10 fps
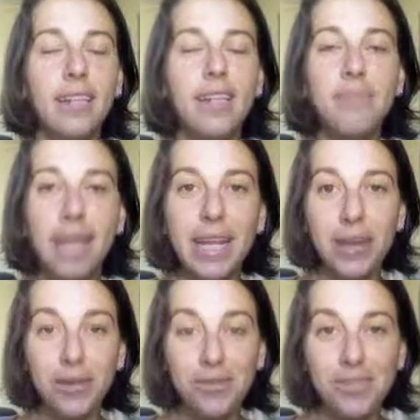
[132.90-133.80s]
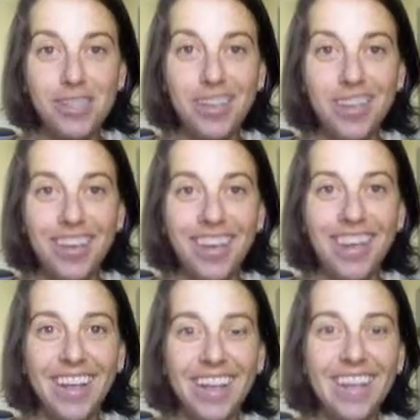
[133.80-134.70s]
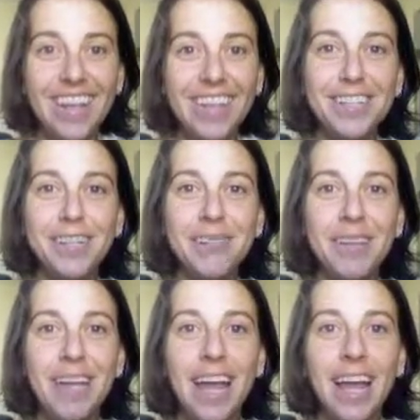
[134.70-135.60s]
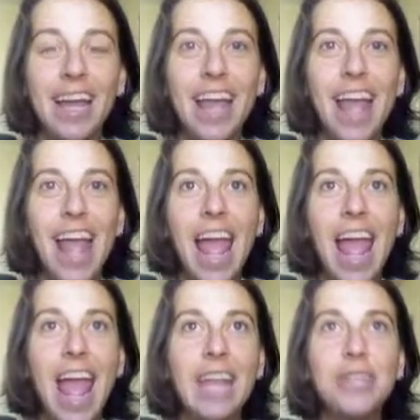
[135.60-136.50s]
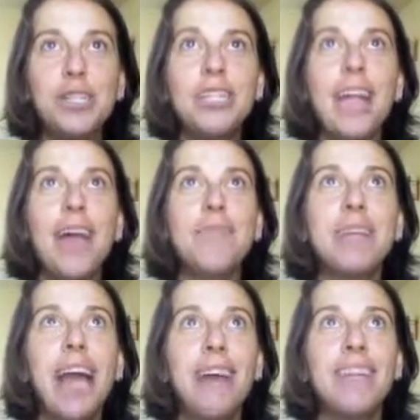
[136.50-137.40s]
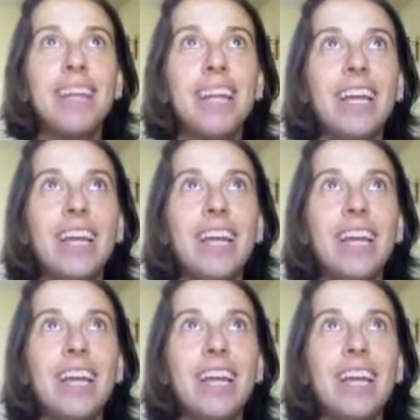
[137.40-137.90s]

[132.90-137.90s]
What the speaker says: tomatoes in the kitchen one night and just kept having